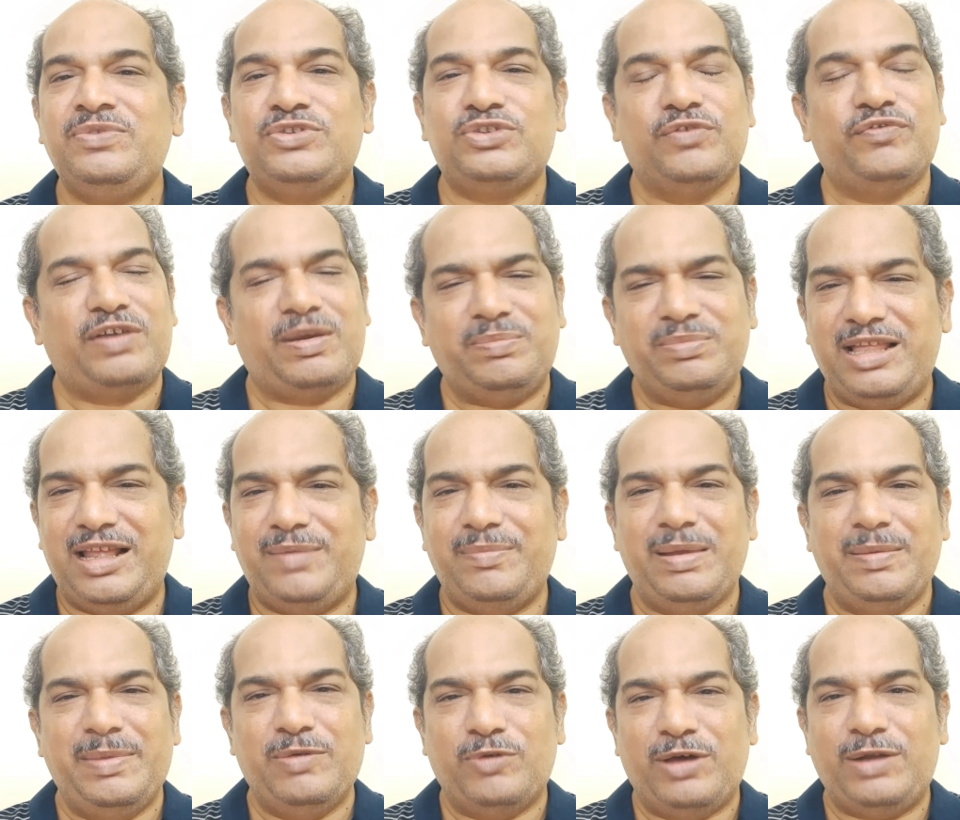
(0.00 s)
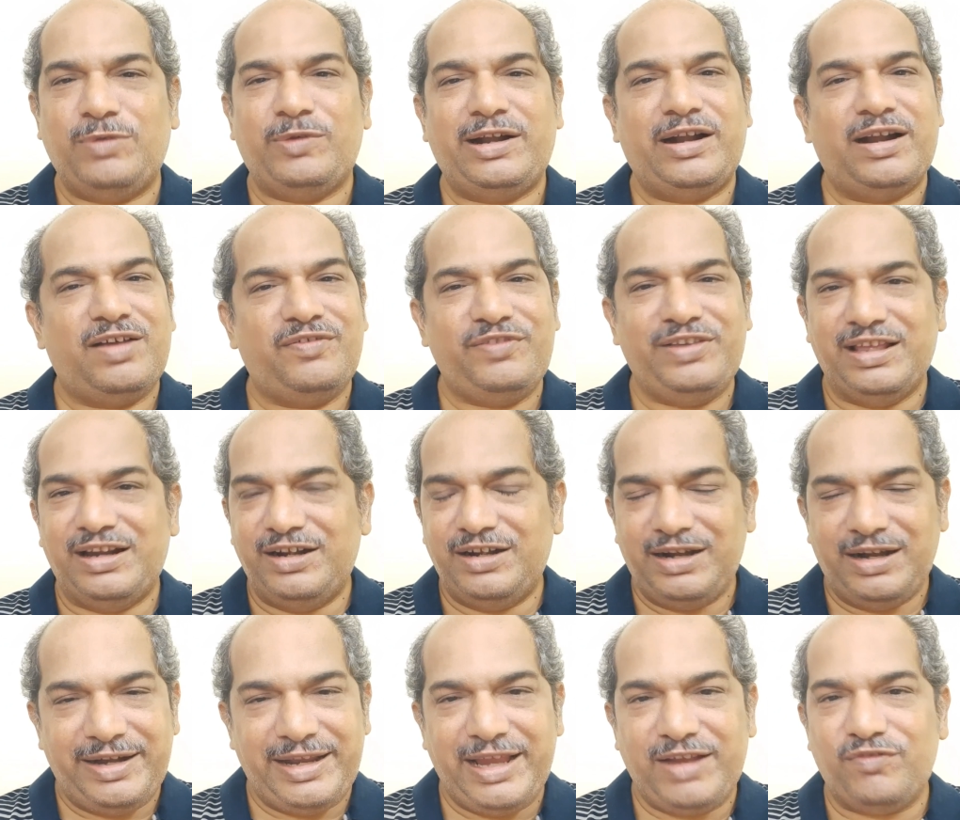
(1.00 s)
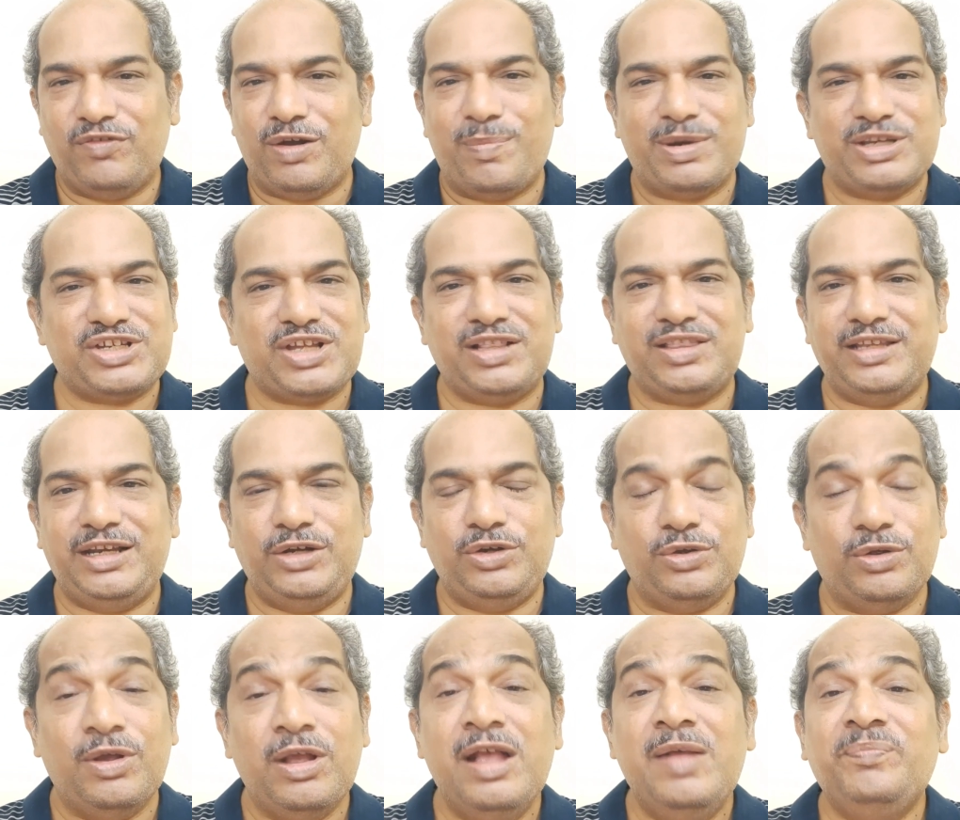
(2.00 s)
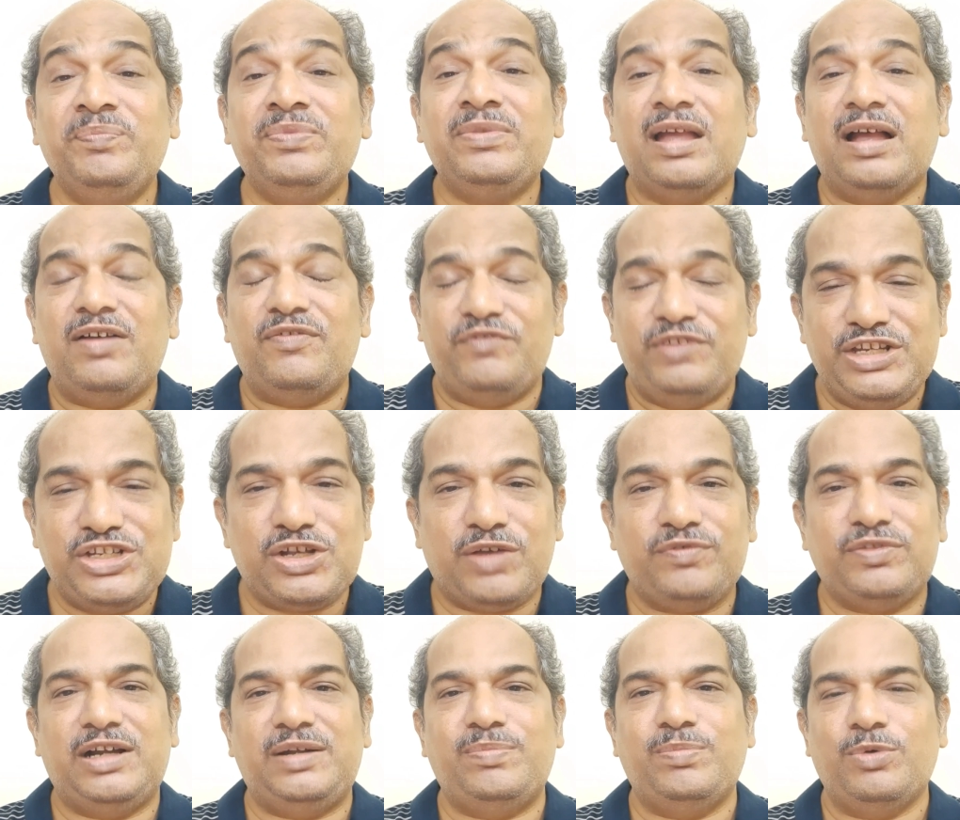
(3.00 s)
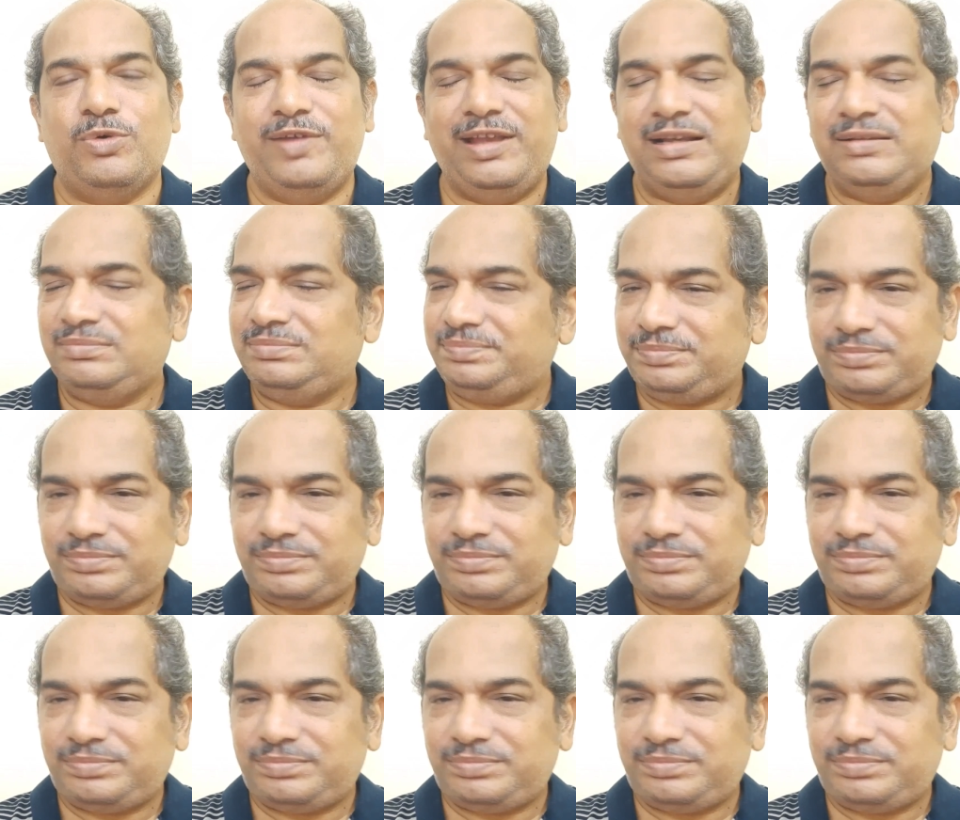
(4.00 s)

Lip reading: So from there, maybe one and a half years it will take for Prashanth Neel to finish off that movie.